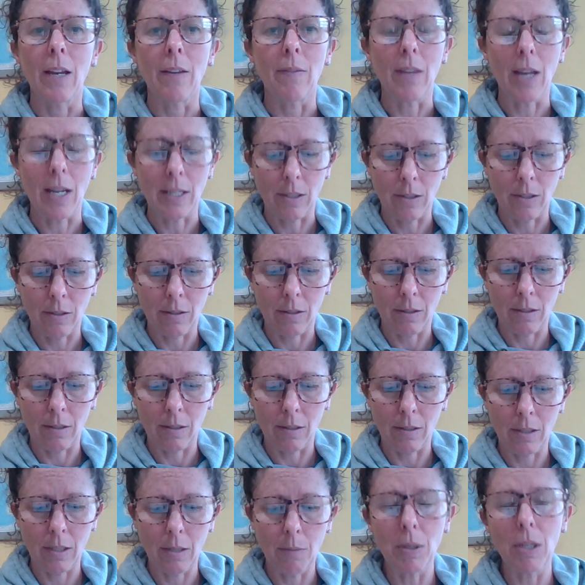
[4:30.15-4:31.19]
That's
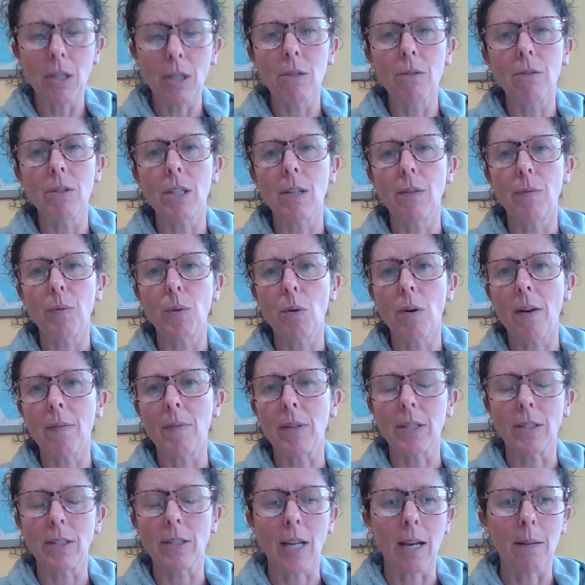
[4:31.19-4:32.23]
to be used if you have
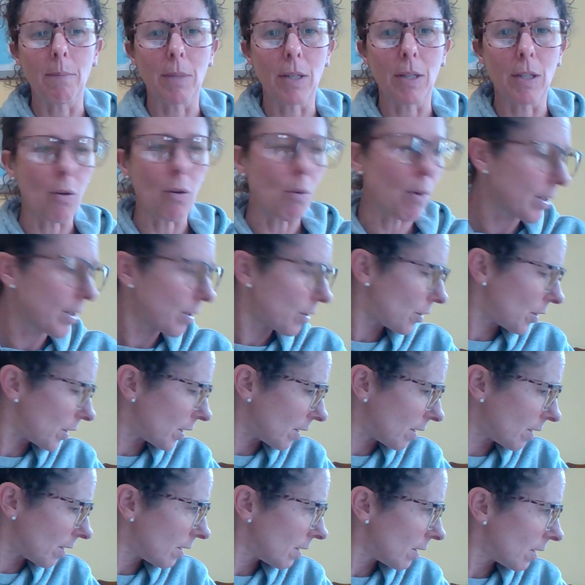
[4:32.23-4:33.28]
assignment
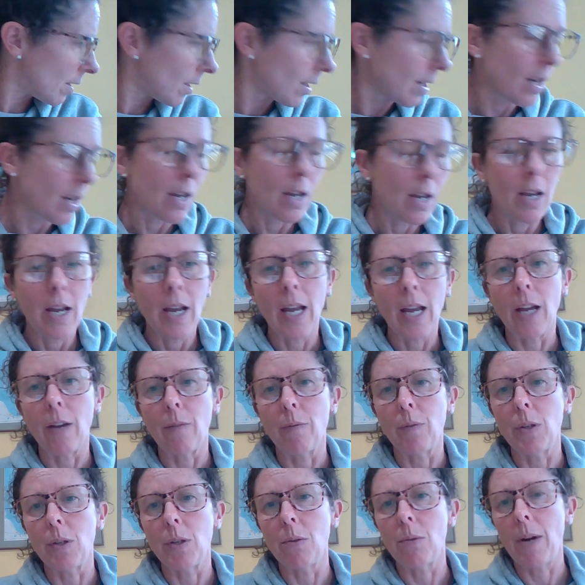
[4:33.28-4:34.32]
questions,
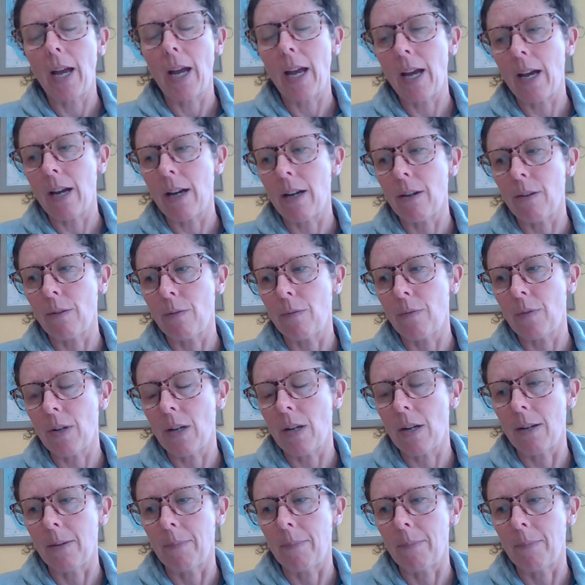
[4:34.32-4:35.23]
if you have